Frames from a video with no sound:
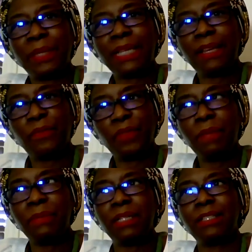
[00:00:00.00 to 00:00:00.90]
But in
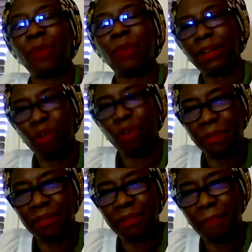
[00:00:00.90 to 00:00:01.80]
film, it's quite
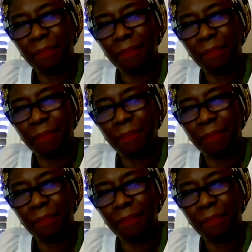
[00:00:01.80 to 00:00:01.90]
normal